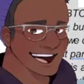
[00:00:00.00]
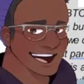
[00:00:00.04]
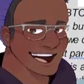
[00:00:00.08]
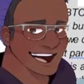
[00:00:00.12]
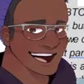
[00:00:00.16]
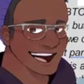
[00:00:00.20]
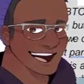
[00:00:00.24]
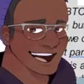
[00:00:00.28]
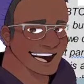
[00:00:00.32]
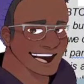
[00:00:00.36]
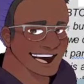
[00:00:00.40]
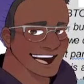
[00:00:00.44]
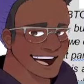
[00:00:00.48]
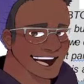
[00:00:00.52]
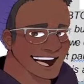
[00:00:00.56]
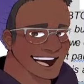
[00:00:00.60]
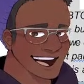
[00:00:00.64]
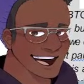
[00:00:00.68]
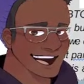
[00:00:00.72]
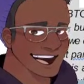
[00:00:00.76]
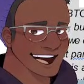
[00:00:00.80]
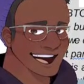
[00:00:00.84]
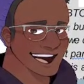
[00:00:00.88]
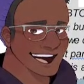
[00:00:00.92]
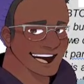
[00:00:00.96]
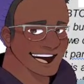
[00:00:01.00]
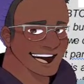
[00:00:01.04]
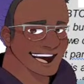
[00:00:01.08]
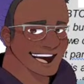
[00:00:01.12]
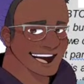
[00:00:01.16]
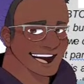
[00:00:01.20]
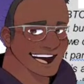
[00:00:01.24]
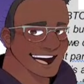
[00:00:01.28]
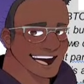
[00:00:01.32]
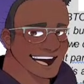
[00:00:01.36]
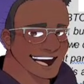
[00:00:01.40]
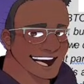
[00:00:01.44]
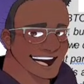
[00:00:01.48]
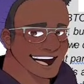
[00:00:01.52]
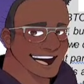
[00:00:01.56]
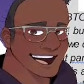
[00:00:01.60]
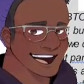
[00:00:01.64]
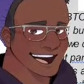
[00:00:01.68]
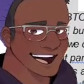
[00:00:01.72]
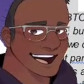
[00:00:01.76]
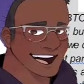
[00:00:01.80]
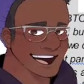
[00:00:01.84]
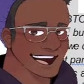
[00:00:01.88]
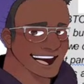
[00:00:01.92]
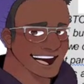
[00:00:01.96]
things that made people feel like
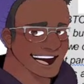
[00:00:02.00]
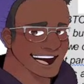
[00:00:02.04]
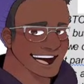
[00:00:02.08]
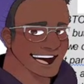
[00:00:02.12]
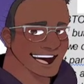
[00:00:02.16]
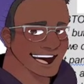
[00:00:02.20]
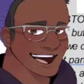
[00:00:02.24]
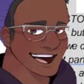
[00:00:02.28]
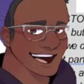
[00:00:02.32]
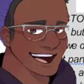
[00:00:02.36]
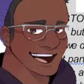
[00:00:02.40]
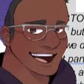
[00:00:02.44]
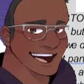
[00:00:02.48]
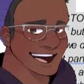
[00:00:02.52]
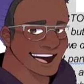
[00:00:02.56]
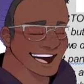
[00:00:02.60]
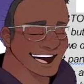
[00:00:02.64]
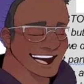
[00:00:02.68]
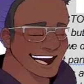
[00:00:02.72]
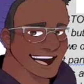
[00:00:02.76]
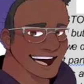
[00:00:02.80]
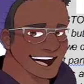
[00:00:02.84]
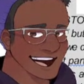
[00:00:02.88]
a work environment